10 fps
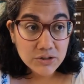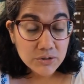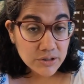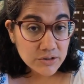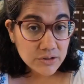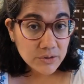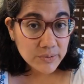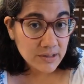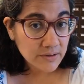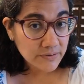2 years ago
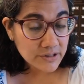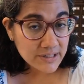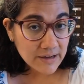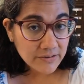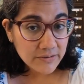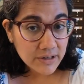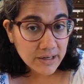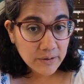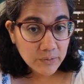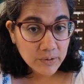we did the first half of
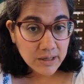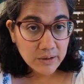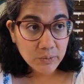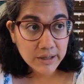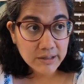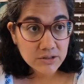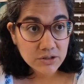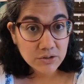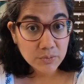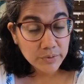it and we went
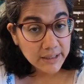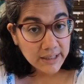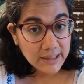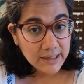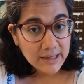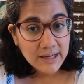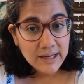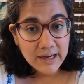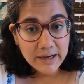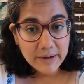to Brittany,
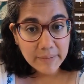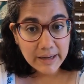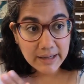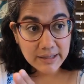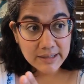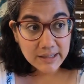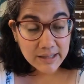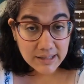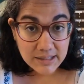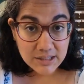and
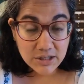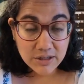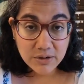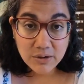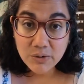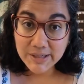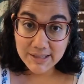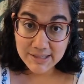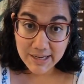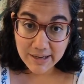this year we
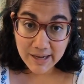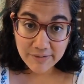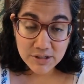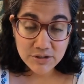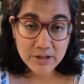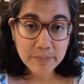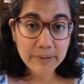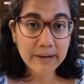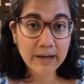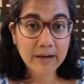did the second half of the trip,
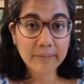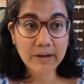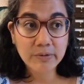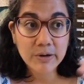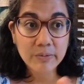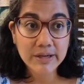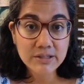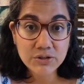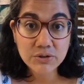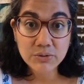and we
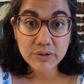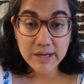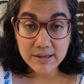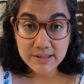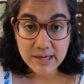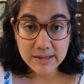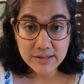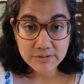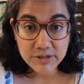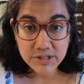went to the
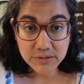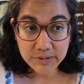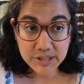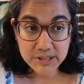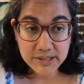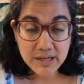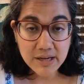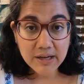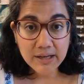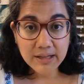Alsace region, which is
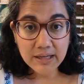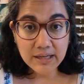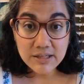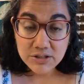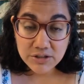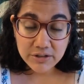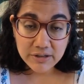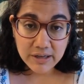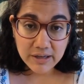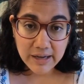the
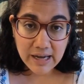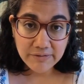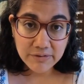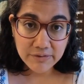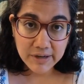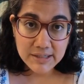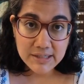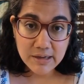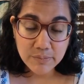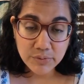eastern half of
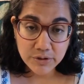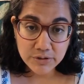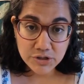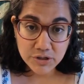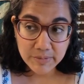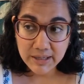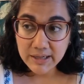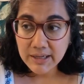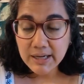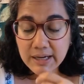France that borders
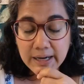Germany.